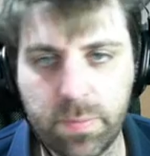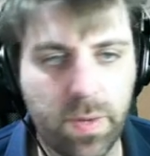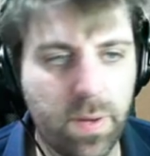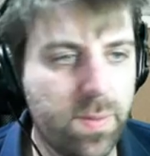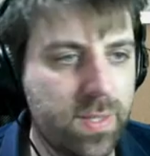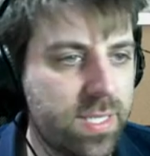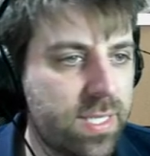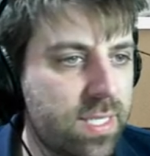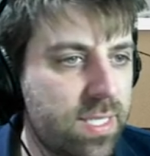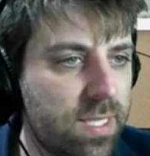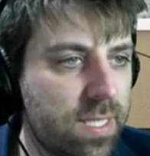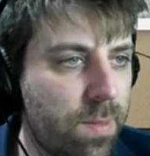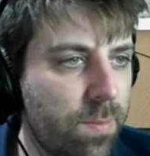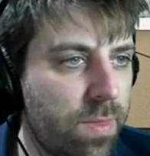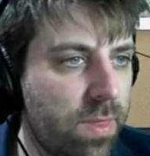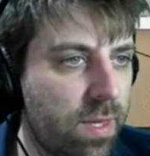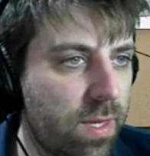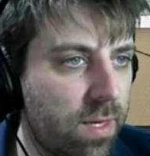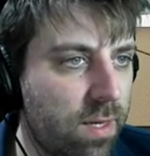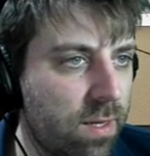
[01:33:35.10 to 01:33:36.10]
maybe
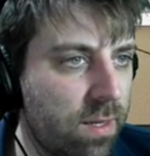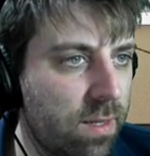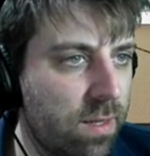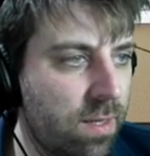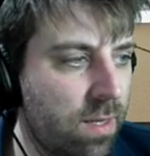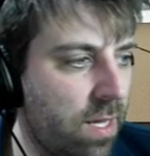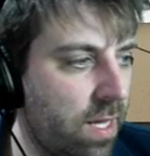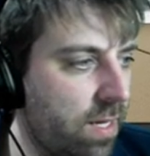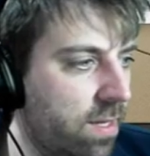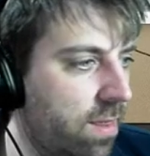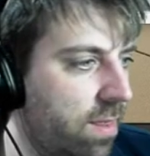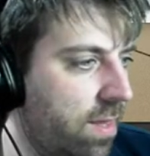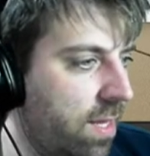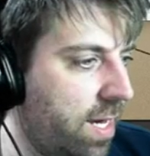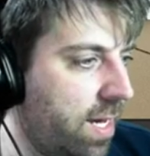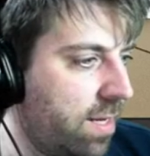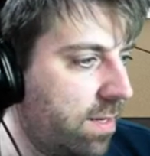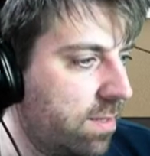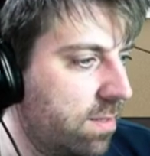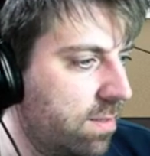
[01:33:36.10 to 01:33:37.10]
something like
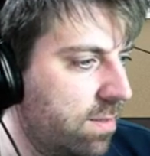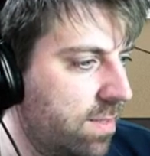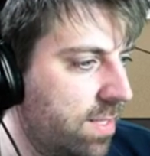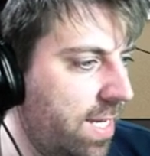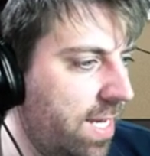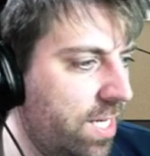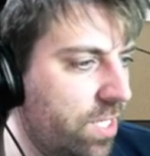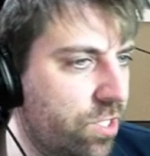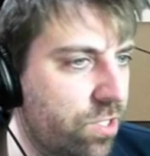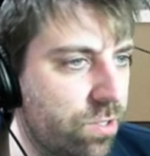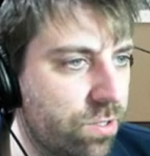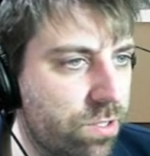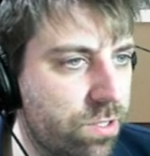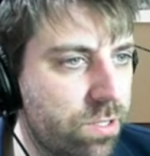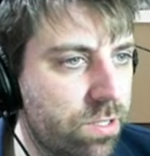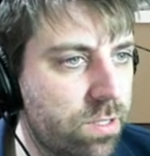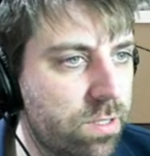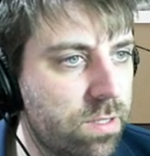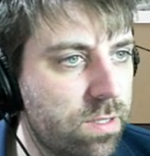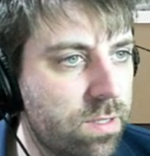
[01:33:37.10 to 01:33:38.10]
that. Yeah,
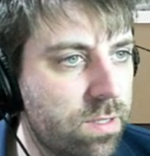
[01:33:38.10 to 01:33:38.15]
shush.